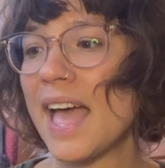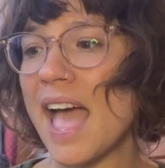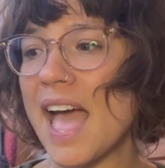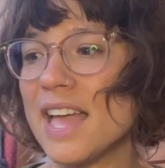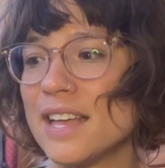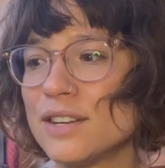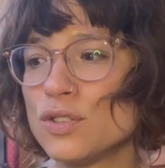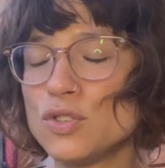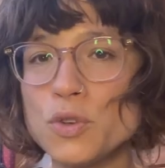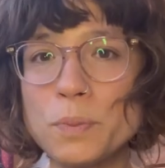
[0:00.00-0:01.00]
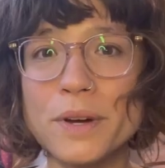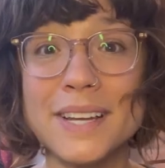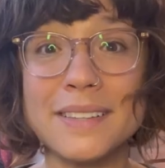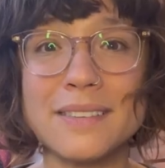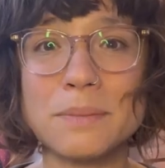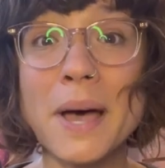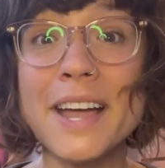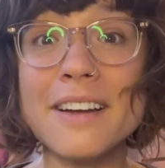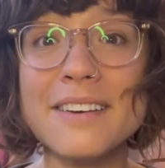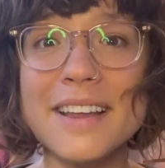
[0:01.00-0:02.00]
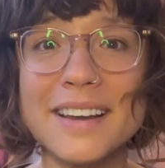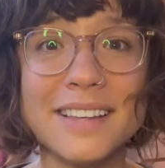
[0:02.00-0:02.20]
and super inspired and